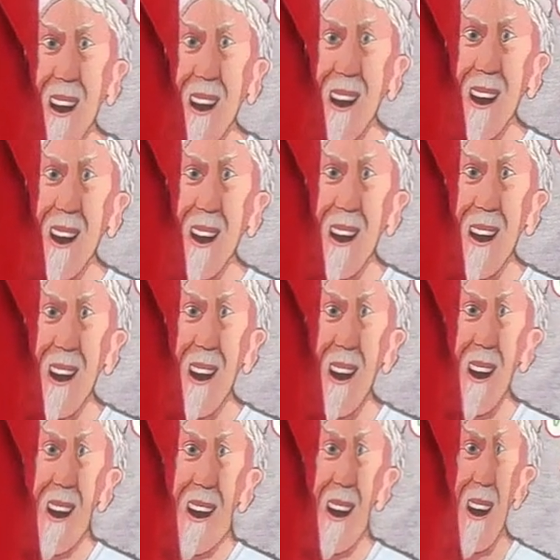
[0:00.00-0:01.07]
skin
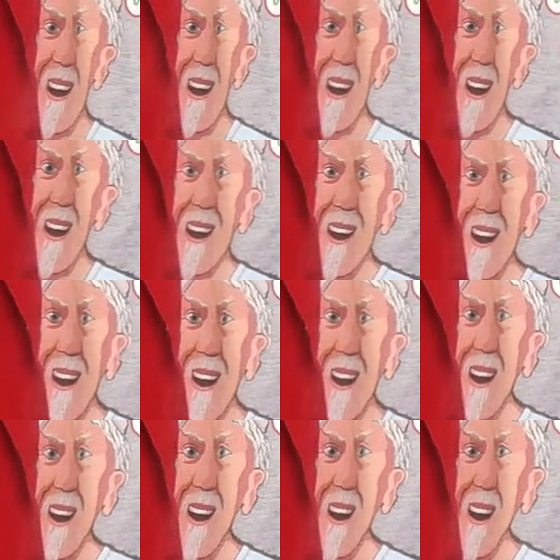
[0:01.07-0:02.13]
and
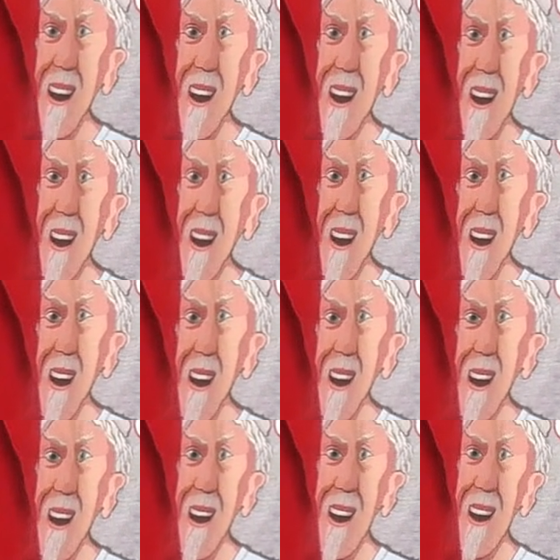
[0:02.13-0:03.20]
there's the nut, which is the
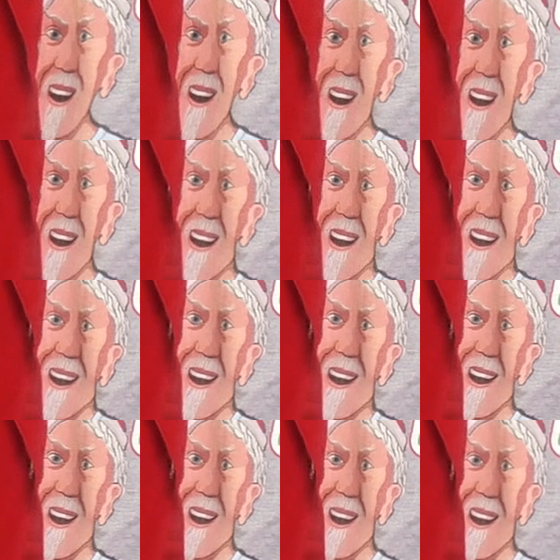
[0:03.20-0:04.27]
creamy coloured bit,
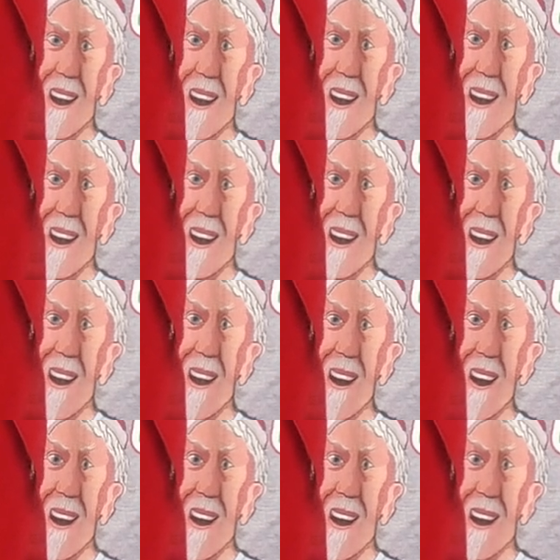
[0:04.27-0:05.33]
and then between
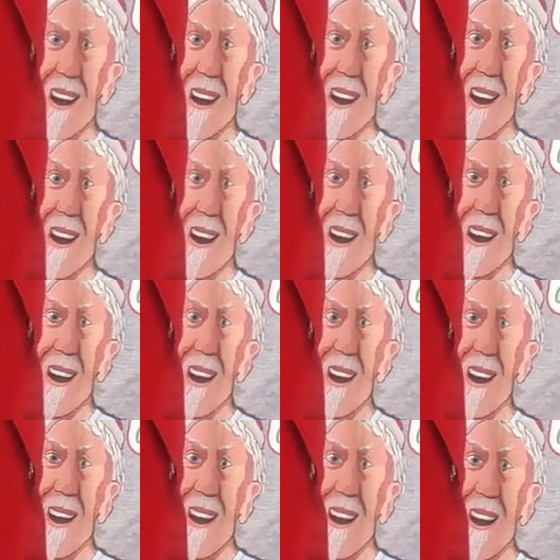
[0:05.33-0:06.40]
that there's some kind of
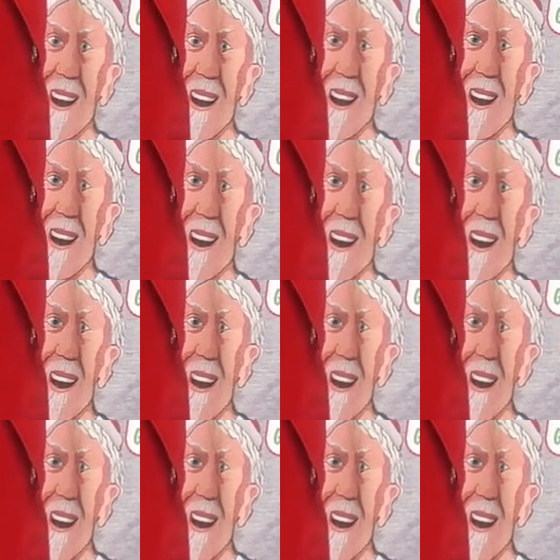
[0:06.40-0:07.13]
I